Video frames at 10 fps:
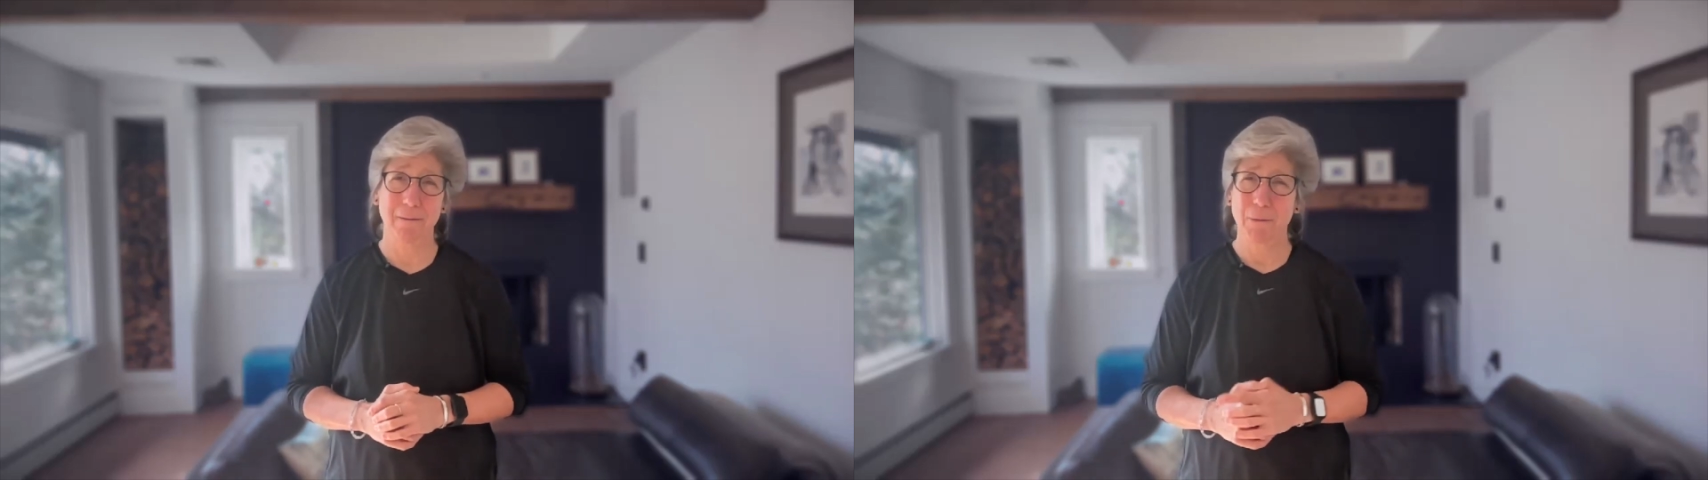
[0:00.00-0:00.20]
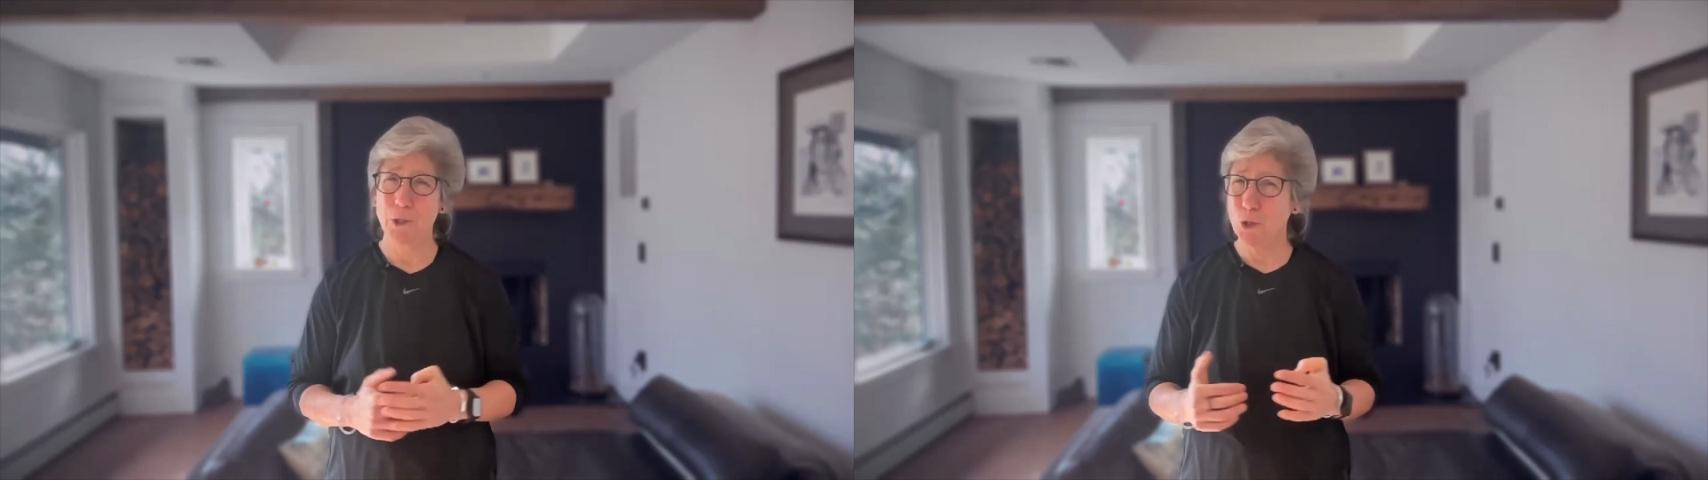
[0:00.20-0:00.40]

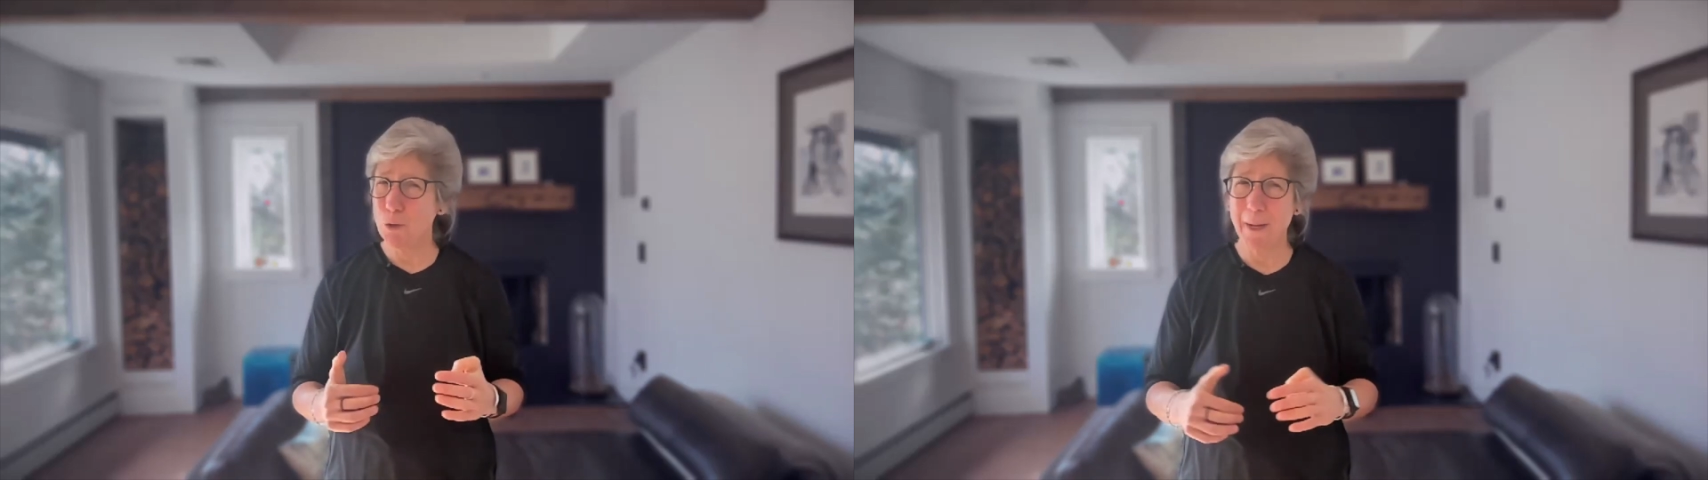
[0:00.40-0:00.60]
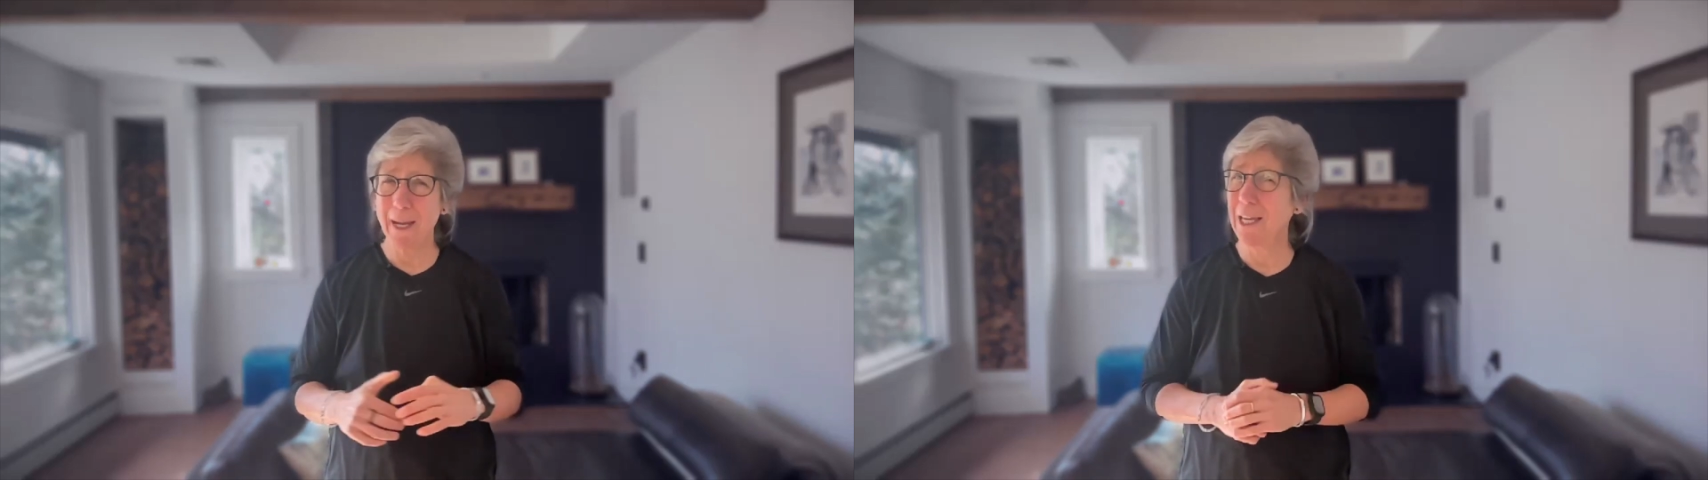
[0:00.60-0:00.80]
but you
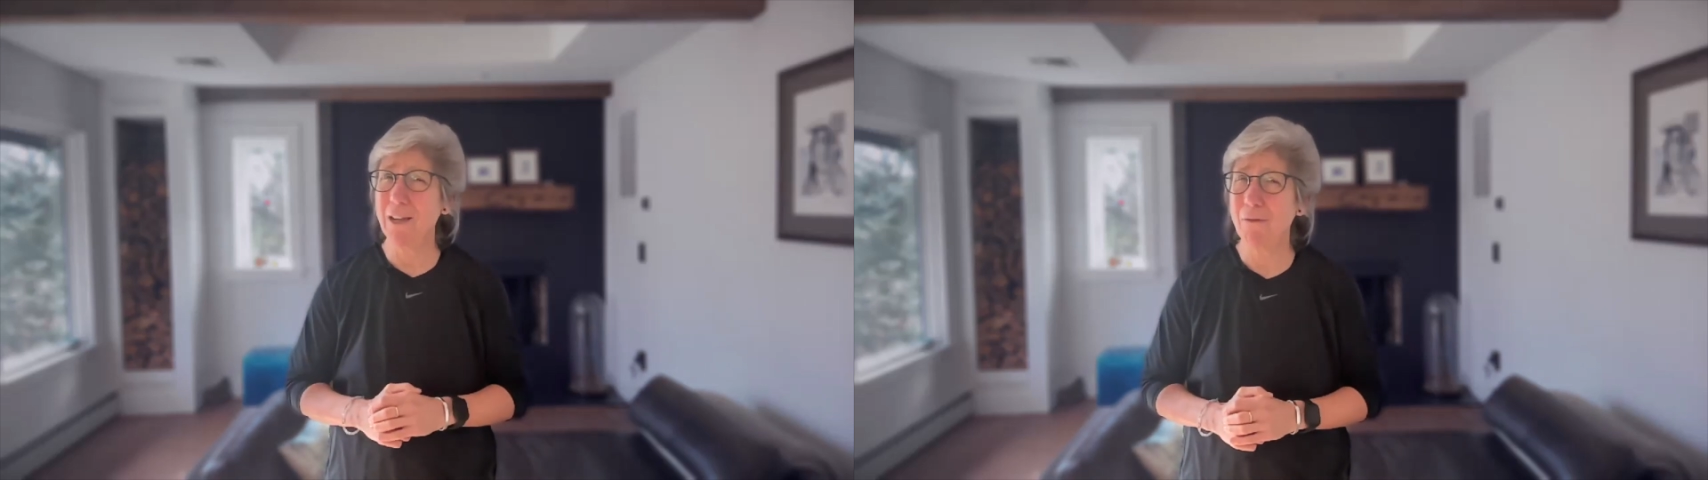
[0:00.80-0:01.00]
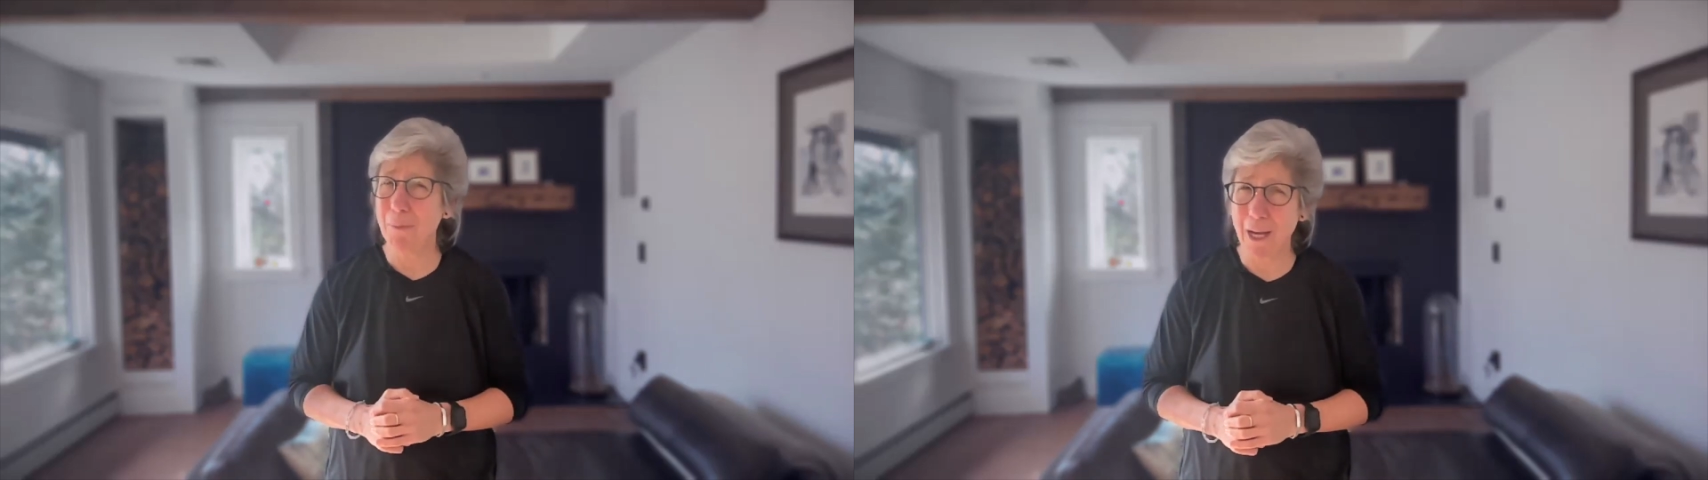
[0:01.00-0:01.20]
may
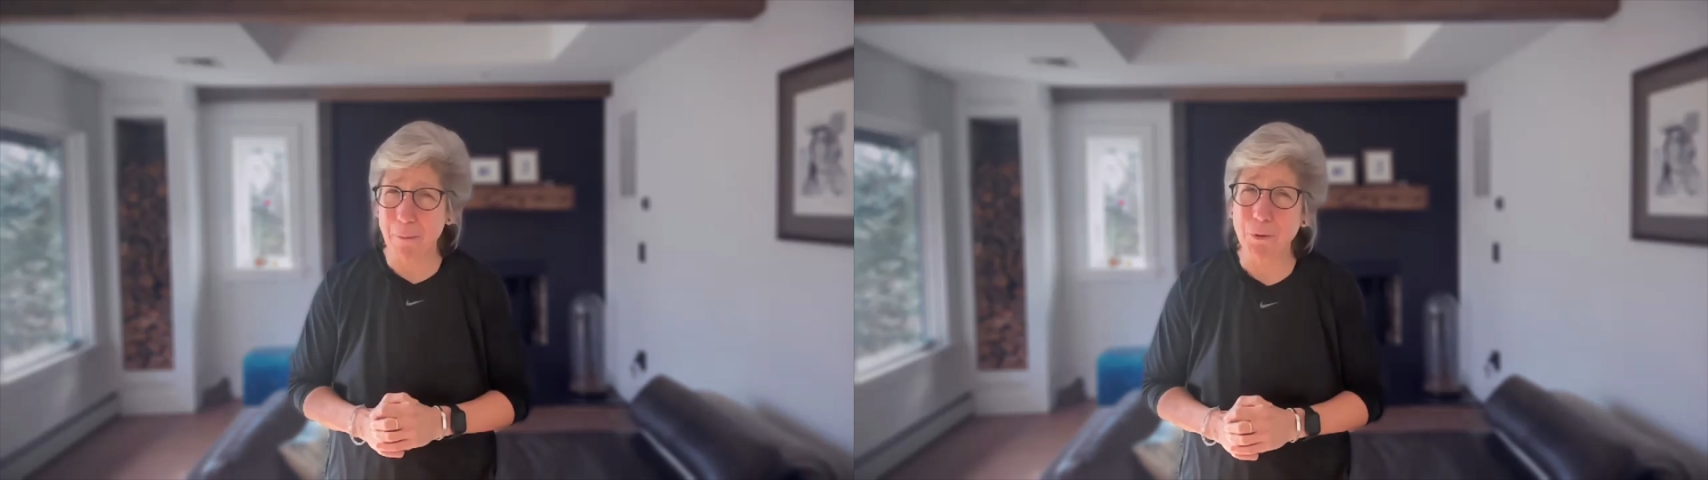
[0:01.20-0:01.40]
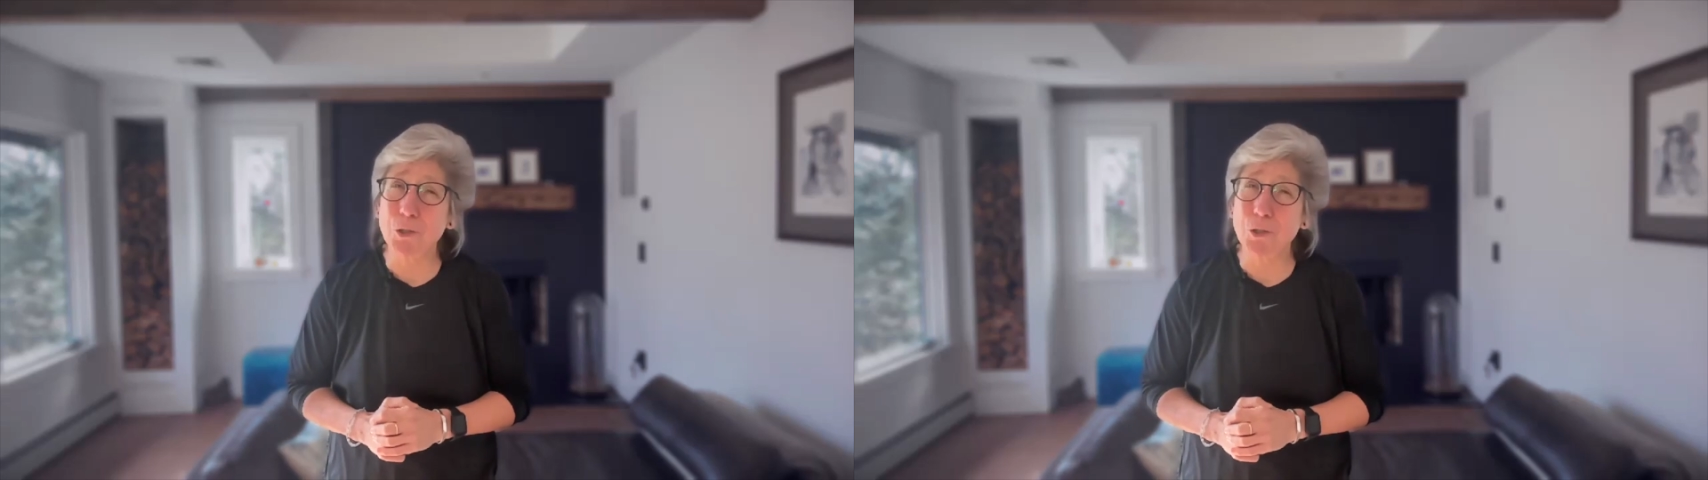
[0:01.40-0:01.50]
even be able